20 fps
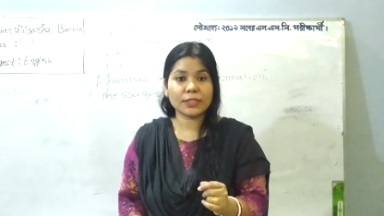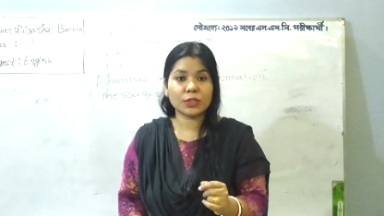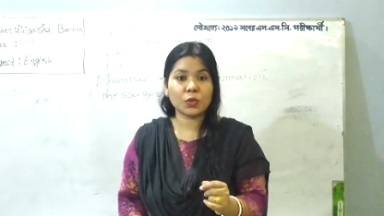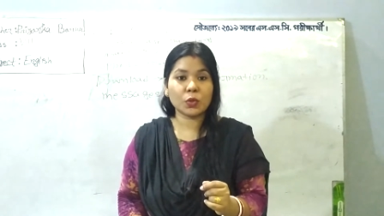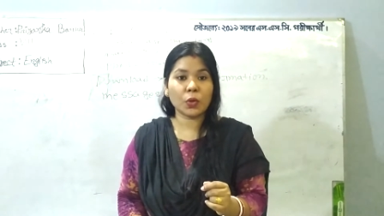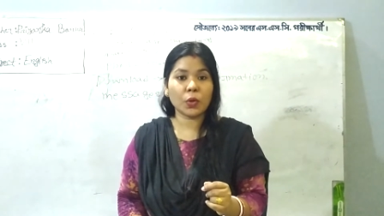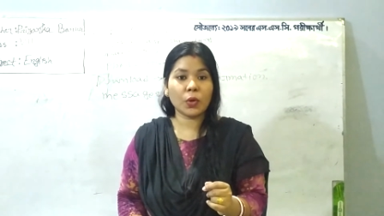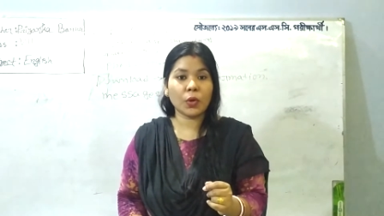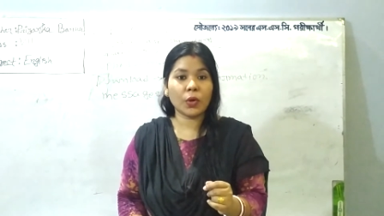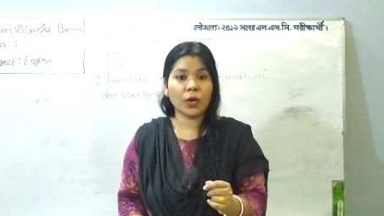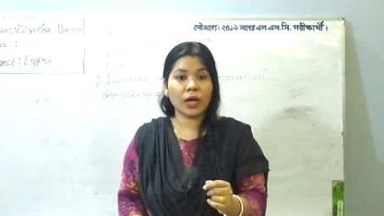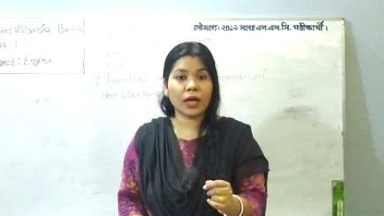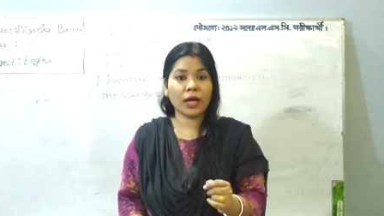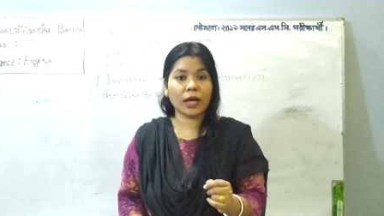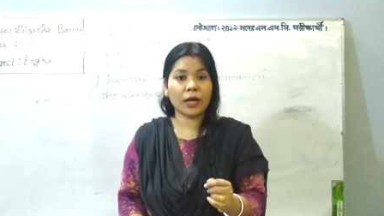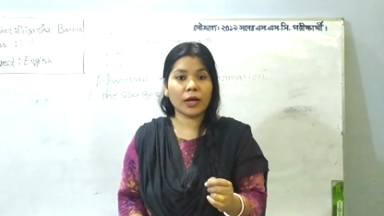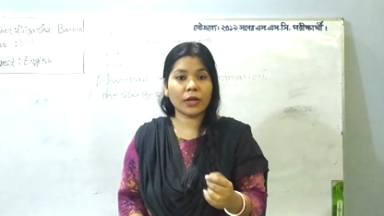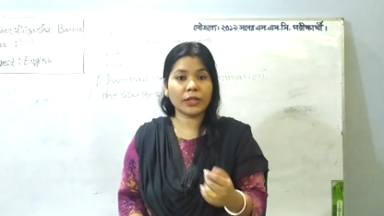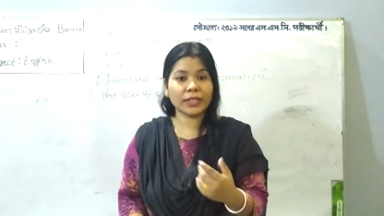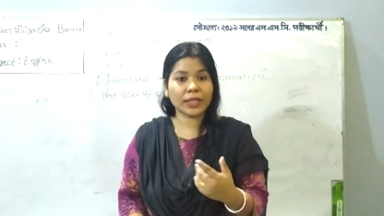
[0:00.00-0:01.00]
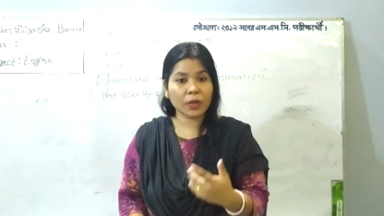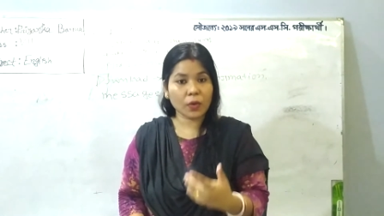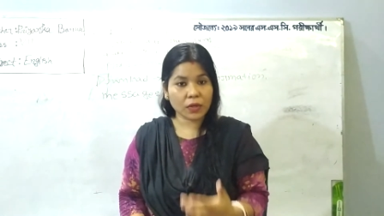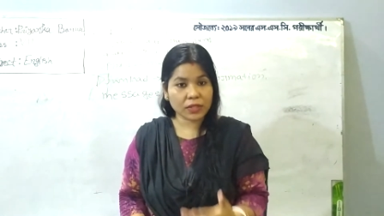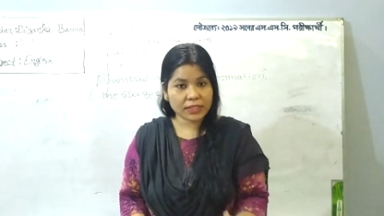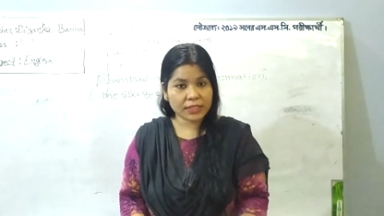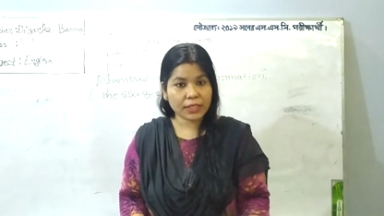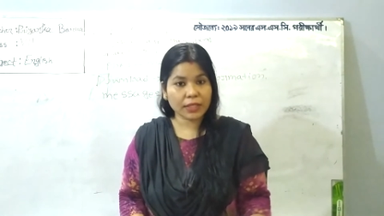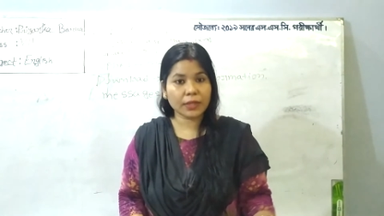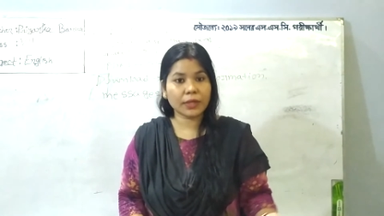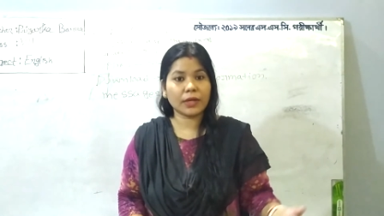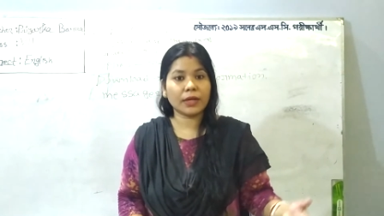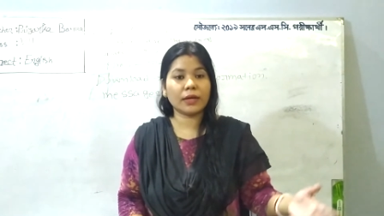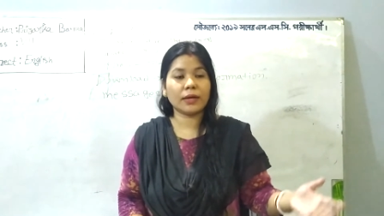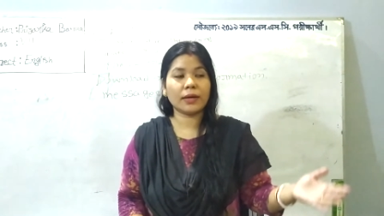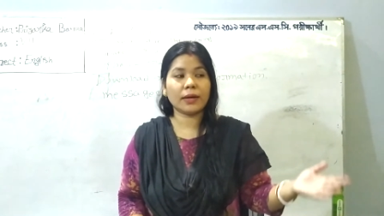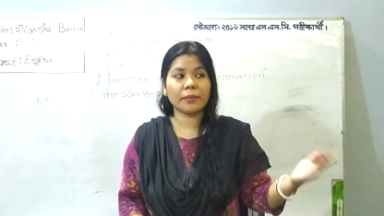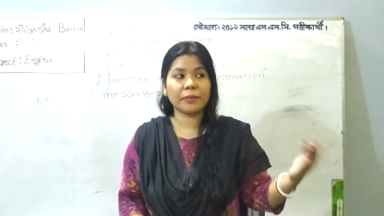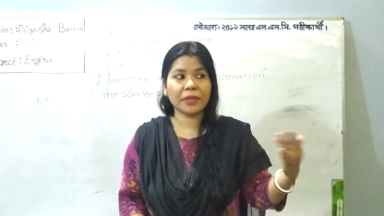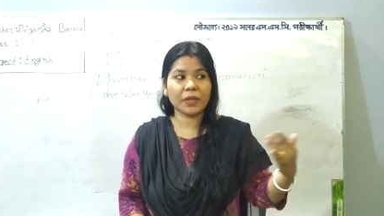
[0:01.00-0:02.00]
so on the concept
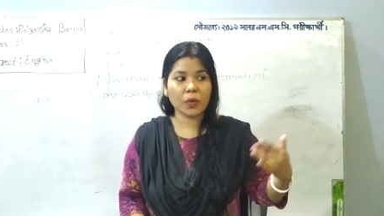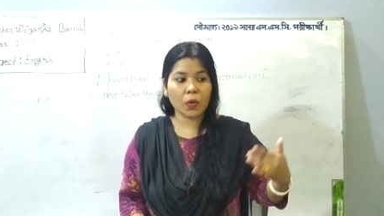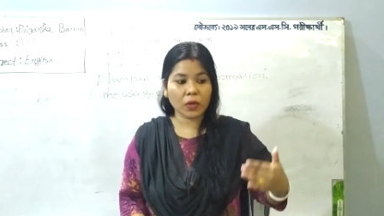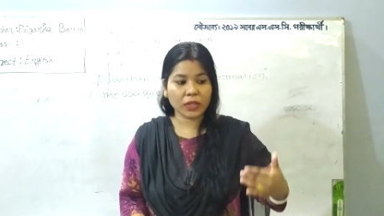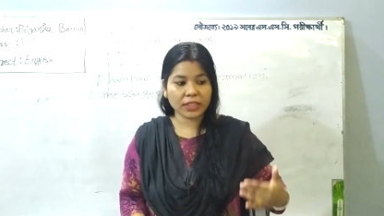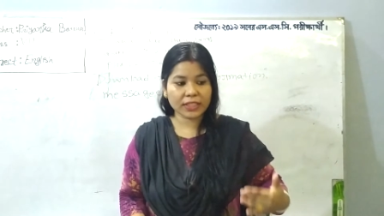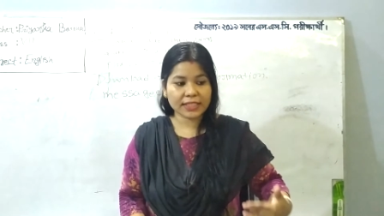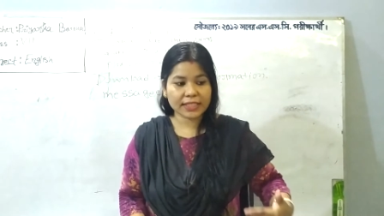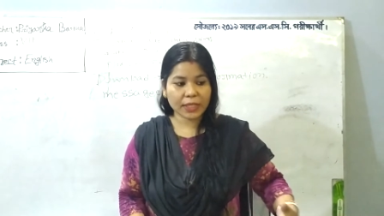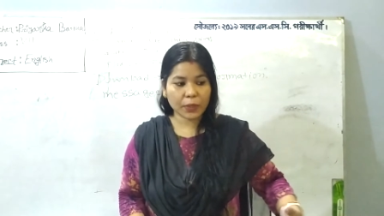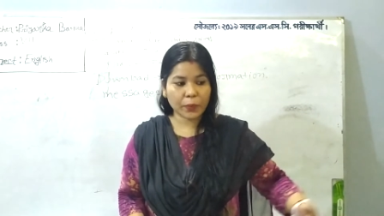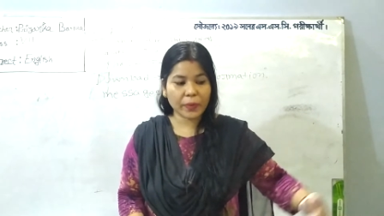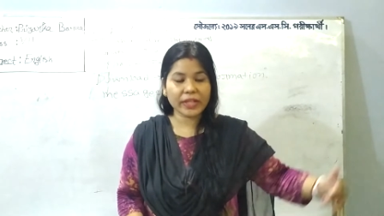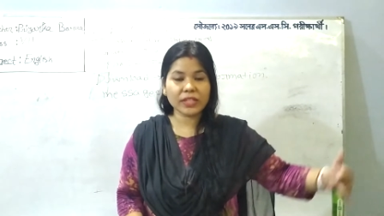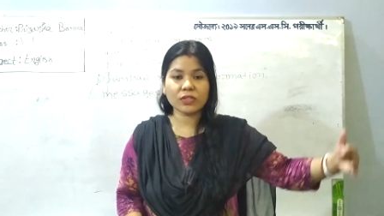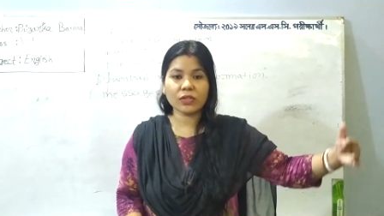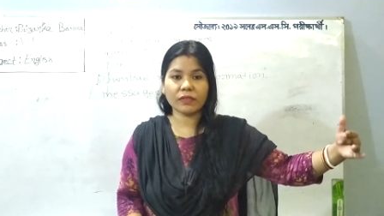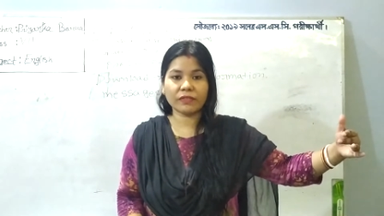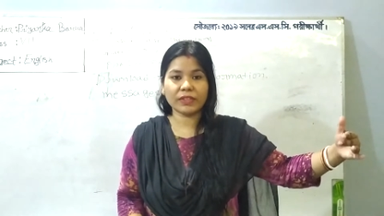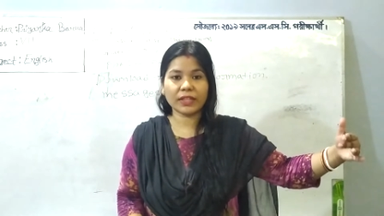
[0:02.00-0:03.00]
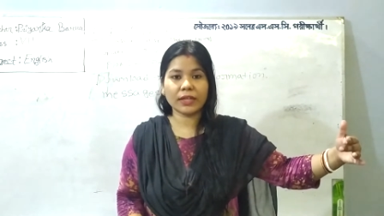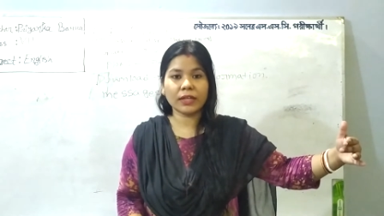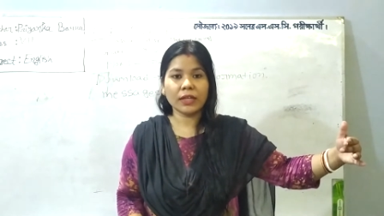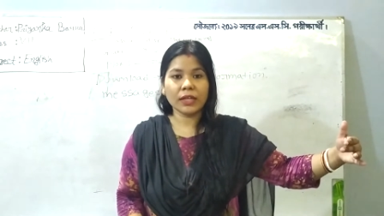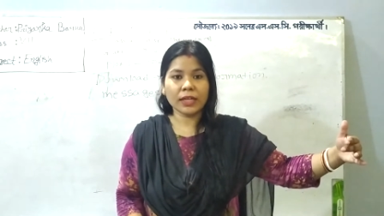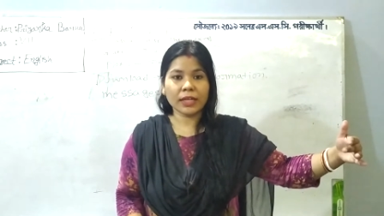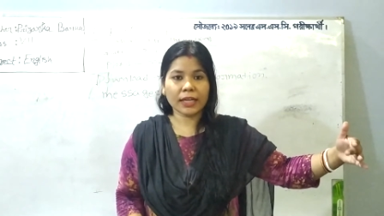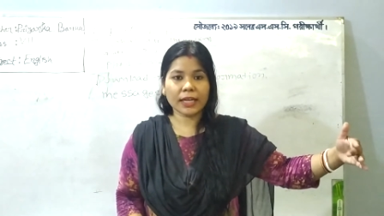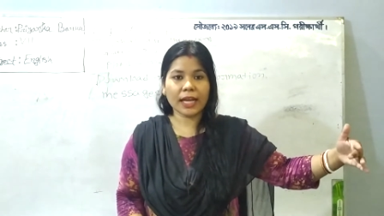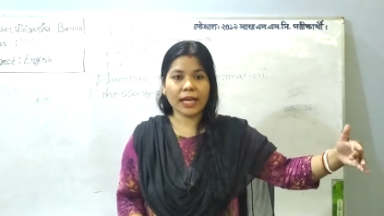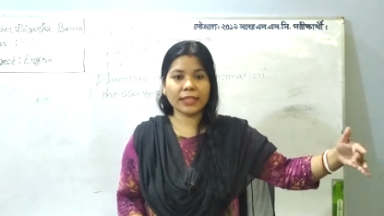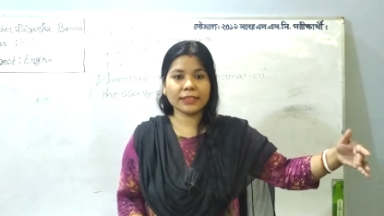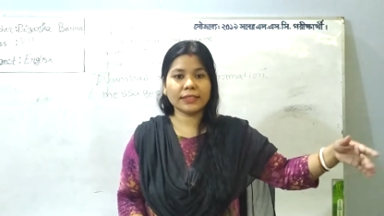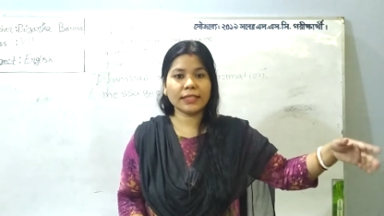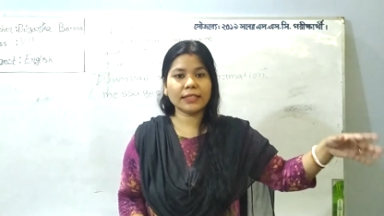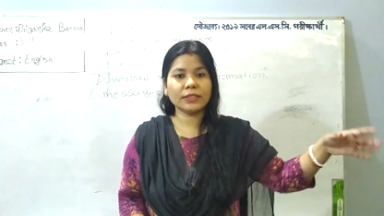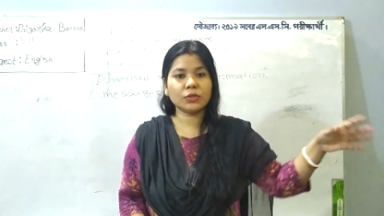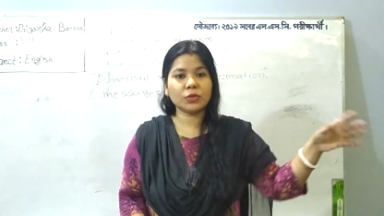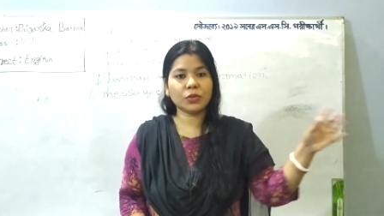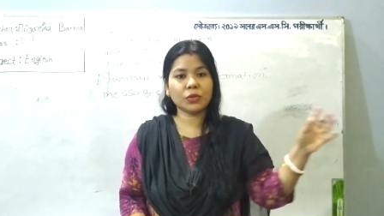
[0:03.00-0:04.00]
on the sequence of the
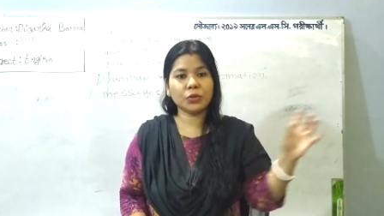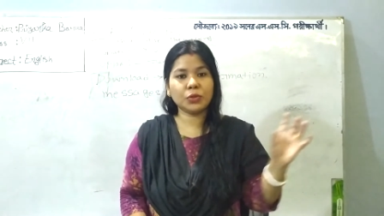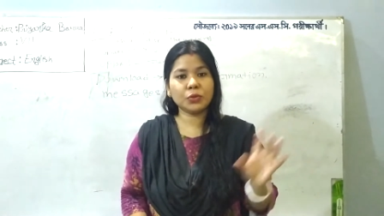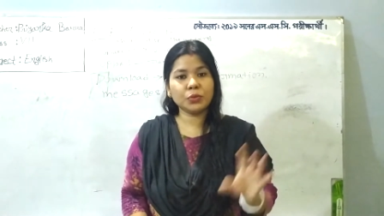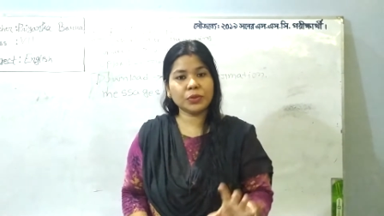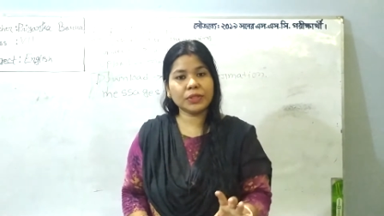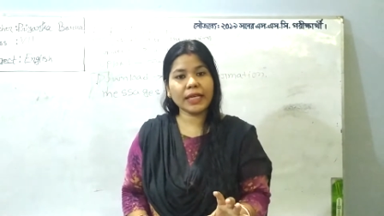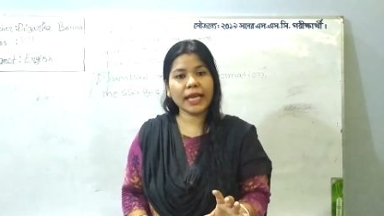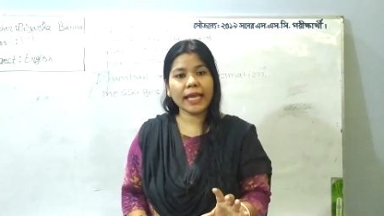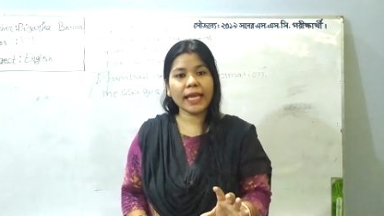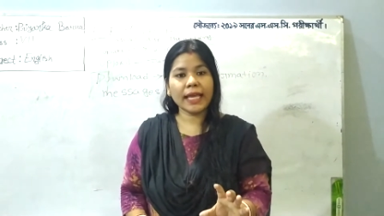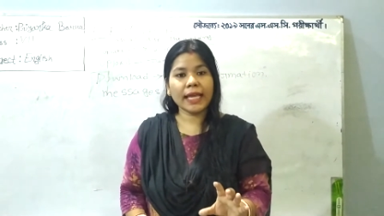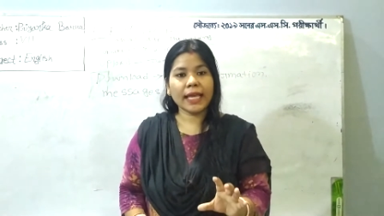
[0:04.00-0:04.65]
classes. So today